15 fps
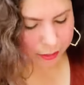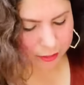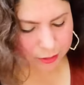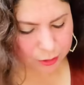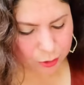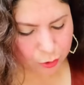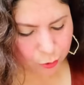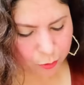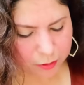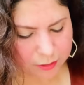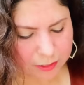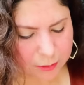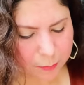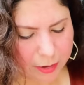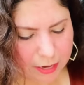to the store and
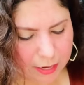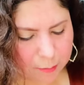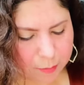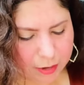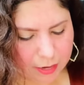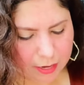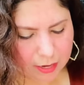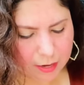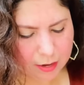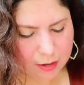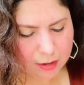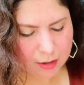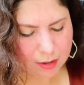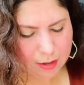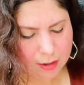spending money.
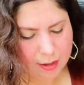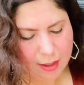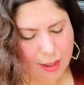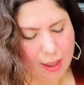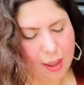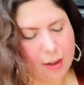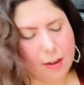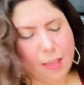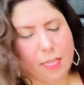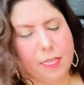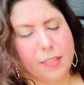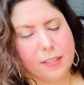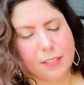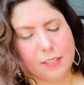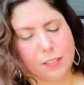And
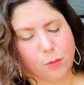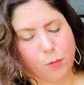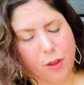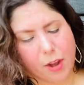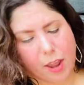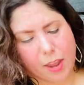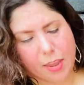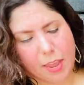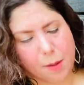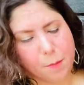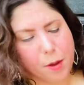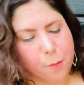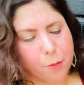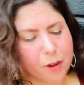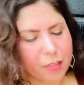this is what I came
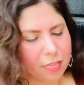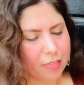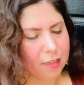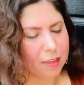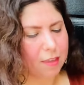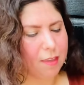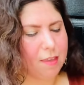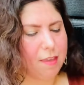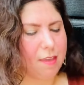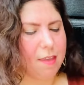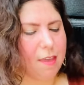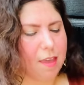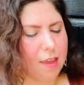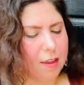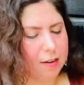up with.
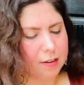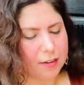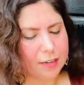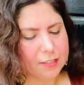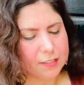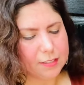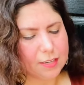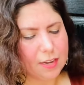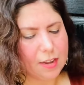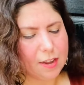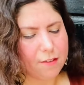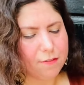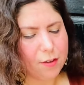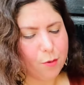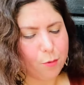And let's see
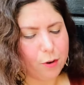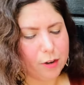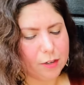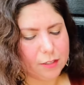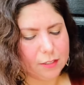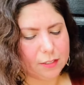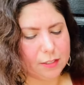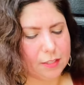if it works.